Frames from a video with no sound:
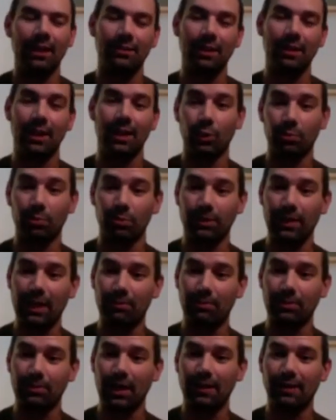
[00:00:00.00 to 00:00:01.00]
that open
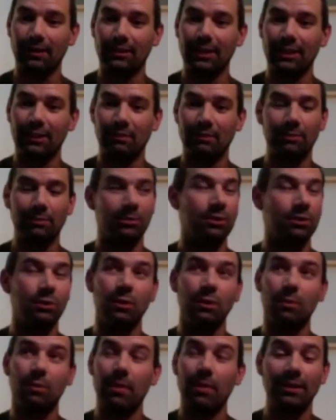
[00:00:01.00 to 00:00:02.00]
API that lets people
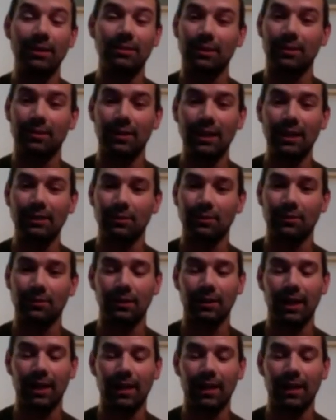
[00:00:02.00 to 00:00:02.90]
do amazing things with it.